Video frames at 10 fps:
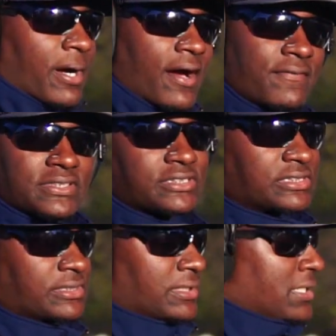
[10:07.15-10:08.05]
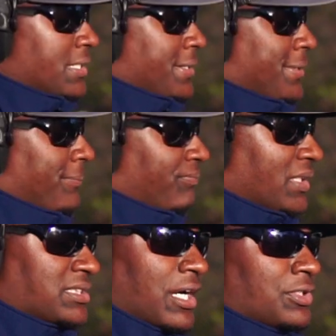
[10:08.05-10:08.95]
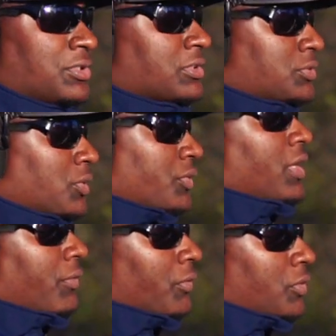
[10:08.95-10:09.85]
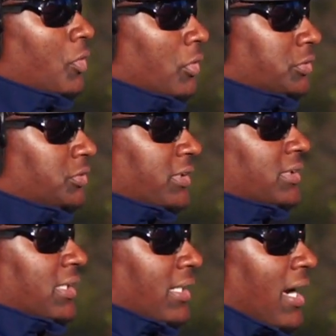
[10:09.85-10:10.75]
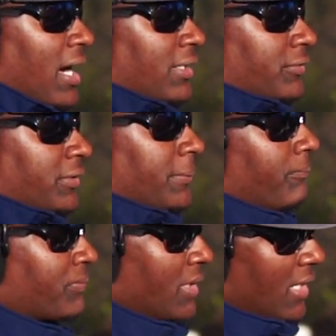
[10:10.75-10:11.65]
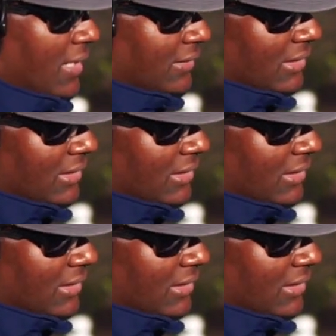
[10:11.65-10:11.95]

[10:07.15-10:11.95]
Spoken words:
Obviously, that's how you control that recoil, is you get that high grip, and